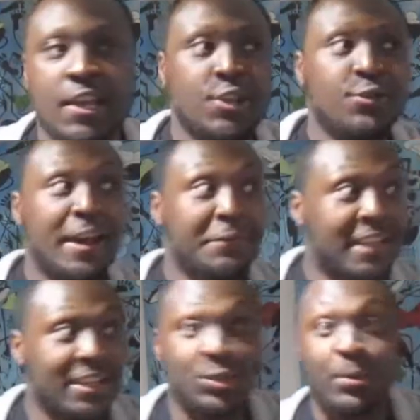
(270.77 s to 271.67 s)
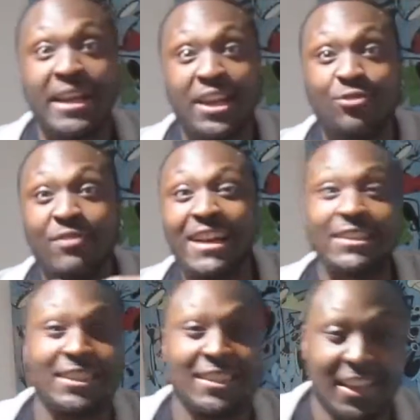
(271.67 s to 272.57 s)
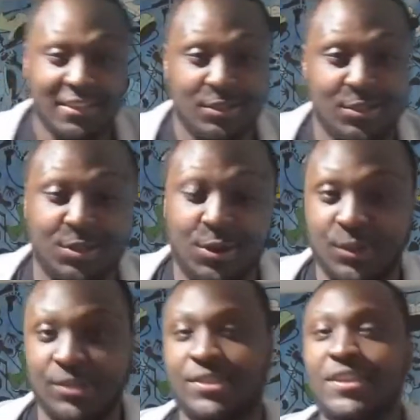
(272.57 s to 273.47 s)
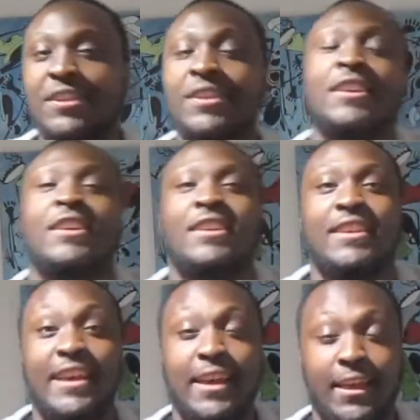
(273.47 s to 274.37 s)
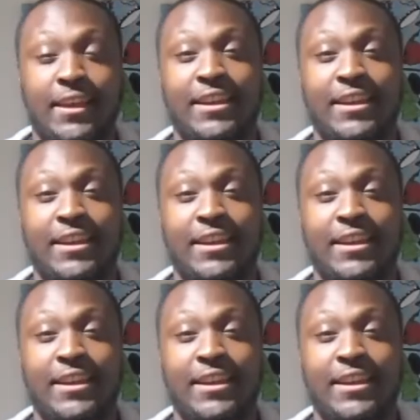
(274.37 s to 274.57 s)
You have like 20 grand in Tesla stocks. Yeah.